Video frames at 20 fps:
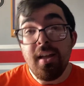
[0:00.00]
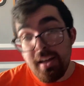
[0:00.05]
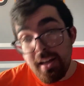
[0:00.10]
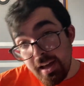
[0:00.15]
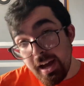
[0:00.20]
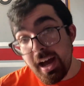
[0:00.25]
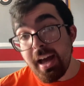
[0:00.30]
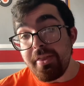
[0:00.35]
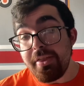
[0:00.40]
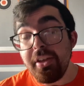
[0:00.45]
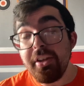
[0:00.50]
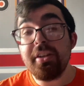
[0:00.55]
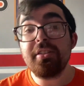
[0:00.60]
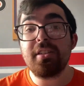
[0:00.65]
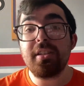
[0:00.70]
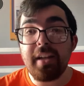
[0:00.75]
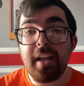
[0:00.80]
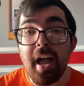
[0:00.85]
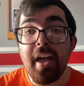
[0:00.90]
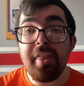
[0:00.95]
I think it's a
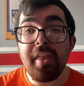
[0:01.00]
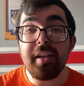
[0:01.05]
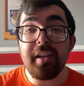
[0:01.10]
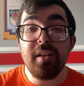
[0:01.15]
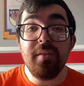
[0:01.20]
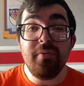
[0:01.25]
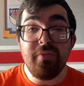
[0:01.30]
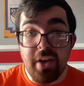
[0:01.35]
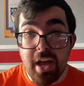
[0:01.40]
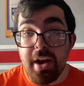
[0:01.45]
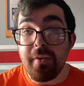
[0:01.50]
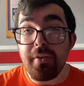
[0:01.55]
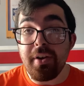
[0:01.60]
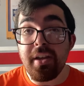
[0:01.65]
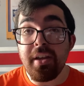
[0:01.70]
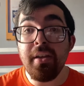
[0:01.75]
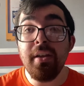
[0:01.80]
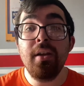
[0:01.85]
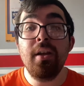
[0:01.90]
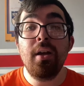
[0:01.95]
guy that can
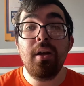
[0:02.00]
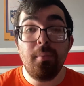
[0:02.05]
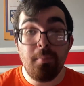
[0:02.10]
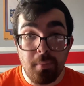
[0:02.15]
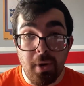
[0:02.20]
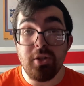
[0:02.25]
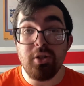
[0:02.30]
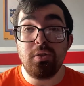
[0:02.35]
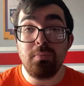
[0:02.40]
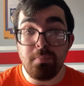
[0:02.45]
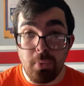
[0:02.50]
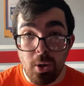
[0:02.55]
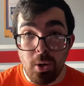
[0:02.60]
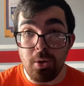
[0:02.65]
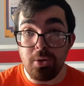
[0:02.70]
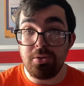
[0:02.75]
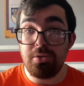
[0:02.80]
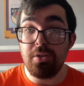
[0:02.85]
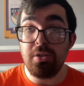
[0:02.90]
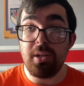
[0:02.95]
very much
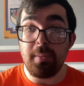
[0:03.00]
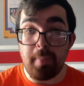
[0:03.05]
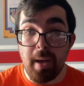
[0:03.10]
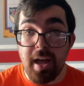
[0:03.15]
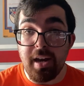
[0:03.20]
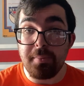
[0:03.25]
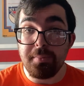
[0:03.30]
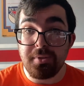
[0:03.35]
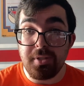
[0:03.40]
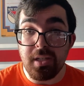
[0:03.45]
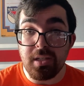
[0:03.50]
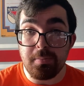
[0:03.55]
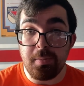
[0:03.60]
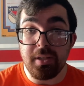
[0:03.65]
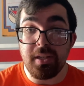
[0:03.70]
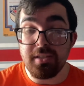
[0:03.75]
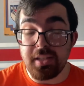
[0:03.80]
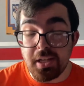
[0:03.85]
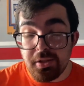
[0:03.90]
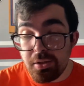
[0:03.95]
bolster the bottom six
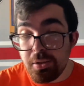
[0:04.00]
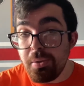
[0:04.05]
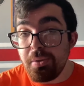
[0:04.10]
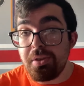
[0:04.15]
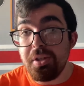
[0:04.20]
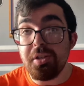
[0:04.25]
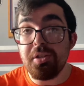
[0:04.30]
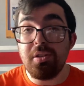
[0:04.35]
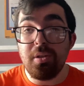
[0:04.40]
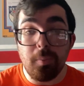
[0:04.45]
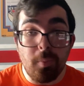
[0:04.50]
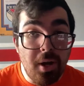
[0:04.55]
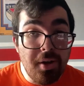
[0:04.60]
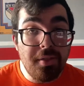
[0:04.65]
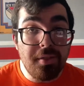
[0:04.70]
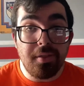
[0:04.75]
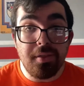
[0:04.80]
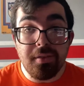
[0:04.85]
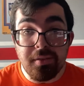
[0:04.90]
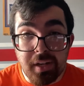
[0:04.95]
because I do think the one
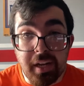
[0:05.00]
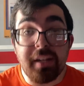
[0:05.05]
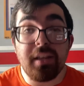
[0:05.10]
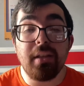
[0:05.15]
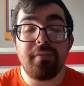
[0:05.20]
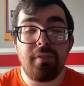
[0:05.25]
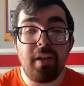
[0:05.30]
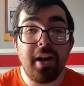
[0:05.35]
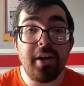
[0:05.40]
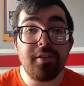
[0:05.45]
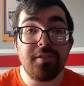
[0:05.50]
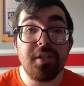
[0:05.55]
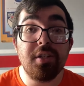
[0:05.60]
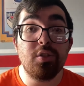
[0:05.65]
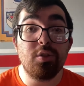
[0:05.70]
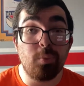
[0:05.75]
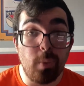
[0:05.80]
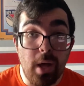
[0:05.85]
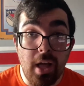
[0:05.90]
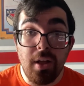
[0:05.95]
need the Flyers need as
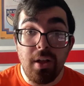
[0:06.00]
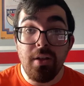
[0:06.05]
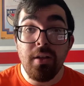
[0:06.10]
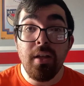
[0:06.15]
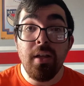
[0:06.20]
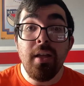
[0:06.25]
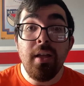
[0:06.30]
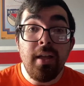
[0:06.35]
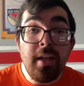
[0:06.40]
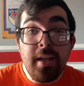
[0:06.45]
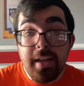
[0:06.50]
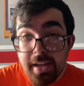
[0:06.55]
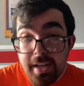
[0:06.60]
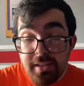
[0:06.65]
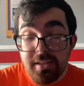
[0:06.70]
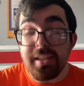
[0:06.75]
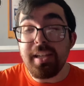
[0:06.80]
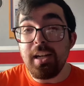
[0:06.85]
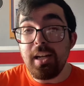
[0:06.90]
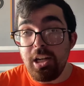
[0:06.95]
well is
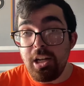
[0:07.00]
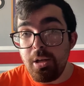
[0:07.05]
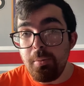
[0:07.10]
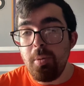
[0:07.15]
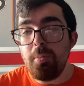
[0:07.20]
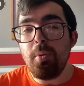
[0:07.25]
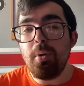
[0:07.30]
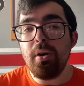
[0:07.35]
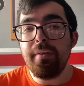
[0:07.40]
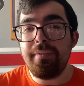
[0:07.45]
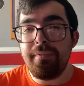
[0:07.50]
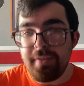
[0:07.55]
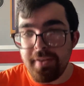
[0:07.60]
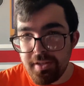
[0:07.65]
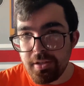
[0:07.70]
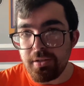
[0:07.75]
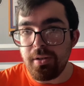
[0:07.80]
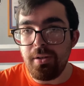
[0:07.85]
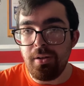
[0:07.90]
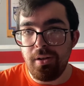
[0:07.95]
to get a little bit more
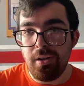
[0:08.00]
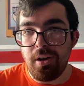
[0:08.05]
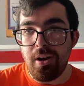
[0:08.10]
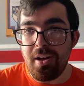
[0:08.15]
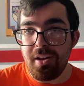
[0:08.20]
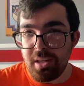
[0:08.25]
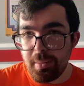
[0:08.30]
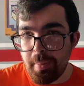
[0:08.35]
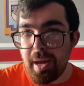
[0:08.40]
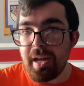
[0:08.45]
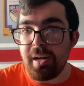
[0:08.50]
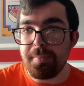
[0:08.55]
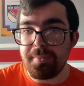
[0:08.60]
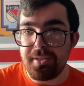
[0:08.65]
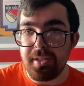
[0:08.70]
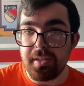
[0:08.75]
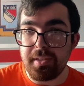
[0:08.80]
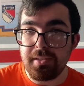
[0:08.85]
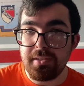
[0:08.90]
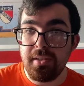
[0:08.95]
physical on the bottom
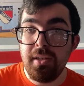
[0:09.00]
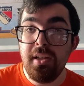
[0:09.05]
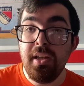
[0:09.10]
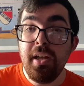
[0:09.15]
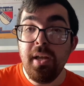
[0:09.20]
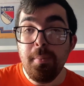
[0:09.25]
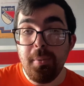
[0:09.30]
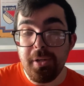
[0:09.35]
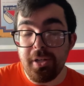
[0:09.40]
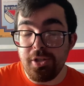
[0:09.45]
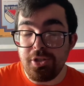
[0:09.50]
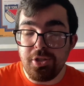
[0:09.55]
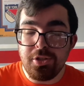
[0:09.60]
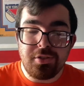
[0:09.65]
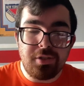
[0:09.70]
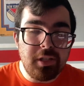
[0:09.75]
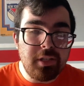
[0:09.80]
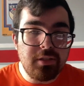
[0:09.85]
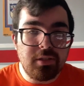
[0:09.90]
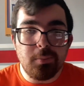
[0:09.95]
six because you're
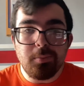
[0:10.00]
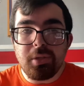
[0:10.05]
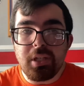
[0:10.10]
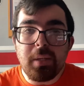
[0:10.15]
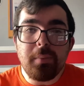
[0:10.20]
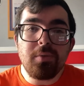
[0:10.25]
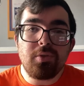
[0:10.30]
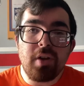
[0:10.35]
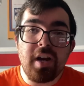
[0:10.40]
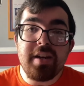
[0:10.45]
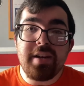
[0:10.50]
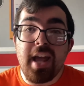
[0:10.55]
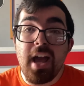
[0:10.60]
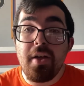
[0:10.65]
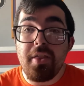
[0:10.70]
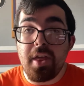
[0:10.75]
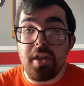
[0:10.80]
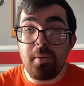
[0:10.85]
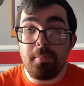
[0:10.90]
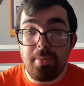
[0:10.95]
seeing some teams right now
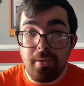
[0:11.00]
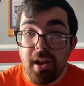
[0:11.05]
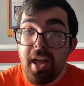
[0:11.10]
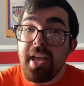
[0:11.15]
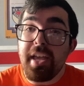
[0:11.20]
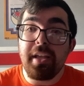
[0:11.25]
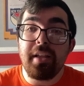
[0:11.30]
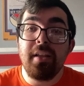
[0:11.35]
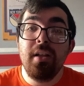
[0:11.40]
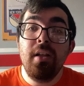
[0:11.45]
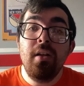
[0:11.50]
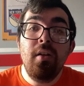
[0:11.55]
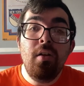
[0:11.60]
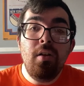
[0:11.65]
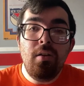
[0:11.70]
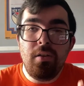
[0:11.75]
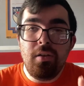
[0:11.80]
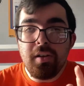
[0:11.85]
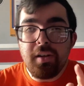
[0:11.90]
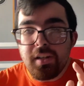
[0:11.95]
that are playing.
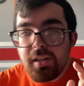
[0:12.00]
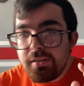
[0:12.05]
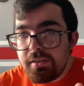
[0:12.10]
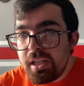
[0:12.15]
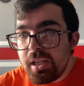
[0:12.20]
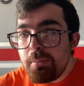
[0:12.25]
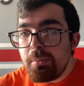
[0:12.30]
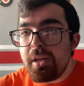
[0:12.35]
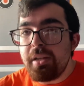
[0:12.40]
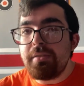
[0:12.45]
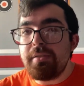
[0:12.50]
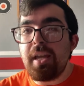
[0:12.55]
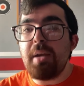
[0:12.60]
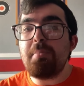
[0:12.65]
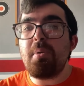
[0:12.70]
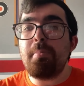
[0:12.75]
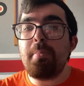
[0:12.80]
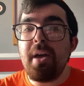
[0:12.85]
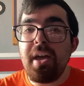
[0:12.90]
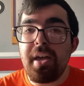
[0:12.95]
Look at a team like Tampa
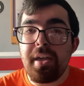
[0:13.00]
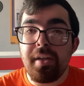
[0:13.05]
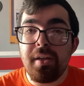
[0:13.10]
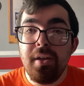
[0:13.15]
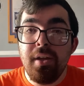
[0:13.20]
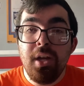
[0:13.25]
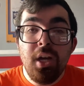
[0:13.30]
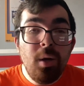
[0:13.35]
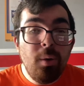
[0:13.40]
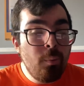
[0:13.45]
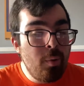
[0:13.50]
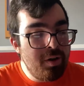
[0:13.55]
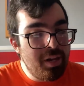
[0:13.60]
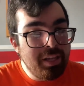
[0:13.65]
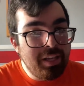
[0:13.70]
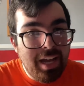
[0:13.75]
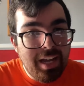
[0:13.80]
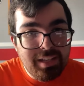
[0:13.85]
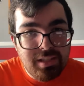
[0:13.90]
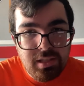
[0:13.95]
Bay. When they
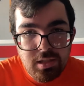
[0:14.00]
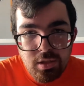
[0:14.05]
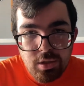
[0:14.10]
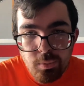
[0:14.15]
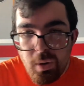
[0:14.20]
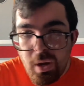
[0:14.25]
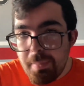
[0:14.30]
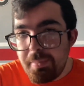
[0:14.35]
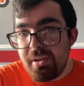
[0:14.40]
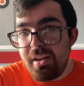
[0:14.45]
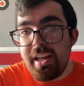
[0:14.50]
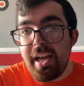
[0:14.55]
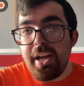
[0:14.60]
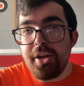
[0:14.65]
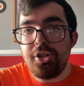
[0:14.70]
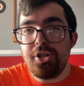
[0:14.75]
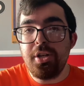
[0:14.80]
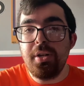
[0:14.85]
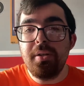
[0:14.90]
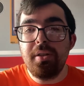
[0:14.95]
got swept last
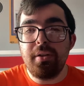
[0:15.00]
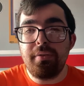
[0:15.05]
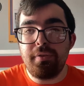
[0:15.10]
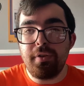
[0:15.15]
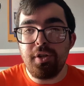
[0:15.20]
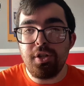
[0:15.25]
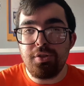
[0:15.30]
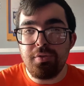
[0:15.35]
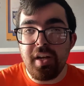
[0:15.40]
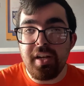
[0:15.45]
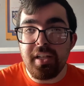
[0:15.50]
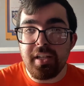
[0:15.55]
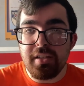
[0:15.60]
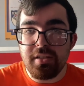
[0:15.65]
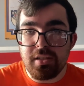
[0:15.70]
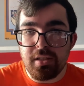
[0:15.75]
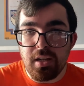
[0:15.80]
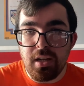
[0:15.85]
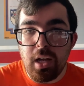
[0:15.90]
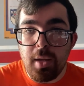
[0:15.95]
year in the first round against
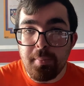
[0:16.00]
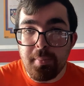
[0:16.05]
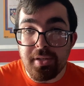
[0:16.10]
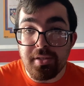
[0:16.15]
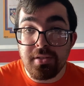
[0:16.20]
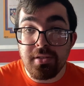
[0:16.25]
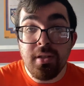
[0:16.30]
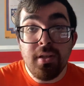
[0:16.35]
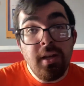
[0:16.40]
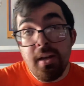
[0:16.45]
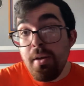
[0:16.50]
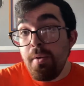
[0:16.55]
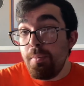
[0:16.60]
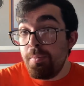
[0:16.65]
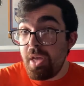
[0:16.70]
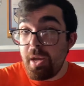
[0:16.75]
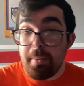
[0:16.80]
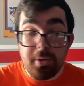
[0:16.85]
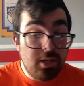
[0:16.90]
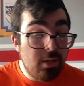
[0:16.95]
Columbus, they
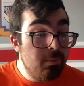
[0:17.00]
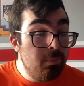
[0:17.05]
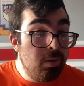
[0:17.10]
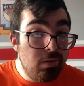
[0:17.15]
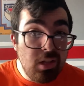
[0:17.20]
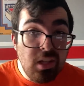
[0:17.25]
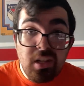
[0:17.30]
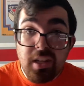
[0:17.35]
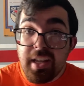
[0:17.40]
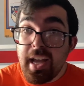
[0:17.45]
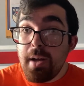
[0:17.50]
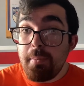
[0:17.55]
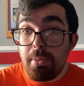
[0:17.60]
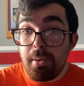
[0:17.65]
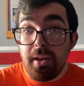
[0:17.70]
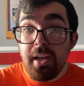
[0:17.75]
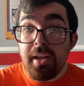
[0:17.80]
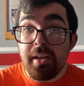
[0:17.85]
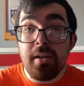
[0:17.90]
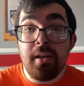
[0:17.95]
were completely
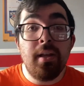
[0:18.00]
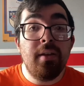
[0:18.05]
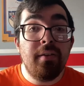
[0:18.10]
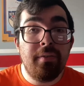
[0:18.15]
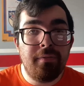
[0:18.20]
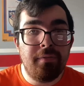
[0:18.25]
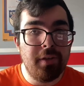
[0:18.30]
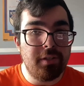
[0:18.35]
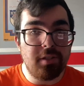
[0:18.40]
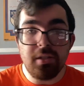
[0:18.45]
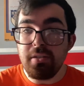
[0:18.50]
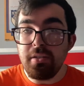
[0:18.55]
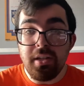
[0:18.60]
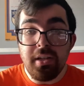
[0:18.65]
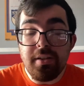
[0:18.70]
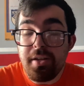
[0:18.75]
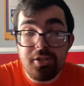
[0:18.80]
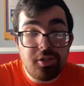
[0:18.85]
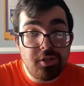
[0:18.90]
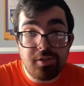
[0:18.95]
outplayed physically
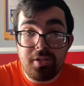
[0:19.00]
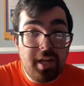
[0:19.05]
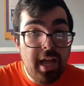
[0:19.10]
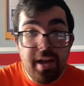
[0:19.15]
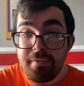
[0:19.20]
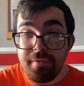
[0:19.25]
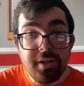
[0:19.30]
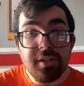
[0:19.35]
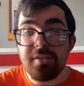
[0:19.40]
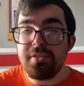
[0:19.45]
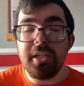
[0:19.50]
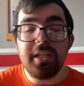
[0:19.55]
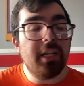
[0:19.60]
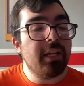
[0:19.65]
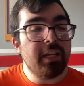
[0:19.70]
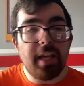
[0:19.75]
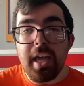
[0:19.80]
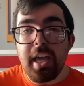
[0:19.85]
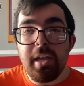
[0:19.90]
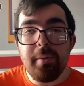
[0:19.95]
in just every state of the
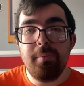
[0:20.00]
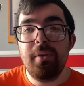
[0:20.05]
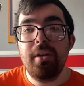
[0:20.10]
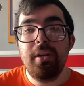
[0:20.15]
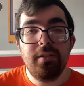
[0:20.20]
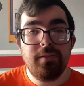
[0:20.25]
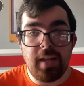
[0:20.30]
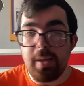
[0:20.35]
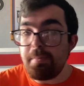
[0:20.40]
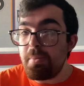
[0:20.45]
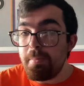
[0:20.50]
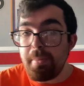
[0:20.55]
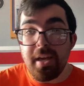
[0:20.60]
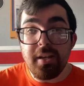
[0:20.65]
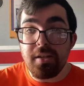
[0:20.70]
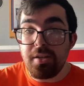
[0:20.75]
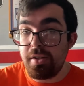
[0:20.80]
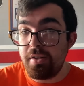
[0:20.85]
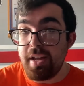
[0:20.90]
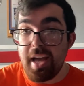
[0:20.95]
game. Tampa Bay
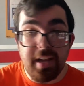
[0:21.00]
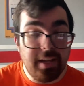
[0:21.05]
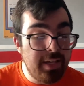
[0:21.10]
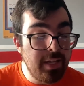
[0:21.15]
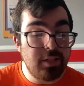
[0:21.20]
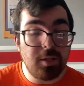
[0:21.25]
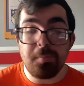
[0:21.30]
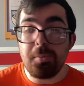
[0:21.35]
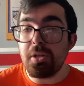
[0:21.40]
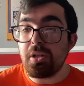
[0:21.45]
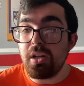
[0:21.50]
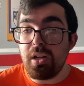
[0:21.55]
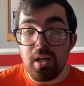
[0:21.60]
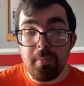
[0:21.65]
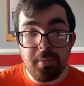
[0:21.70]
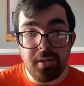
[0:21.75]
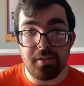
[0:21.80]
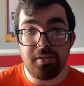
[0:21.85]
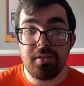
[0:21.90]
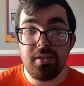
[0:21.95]
could not catch up to
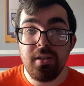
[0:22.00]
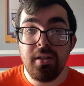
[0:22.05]
Columbus.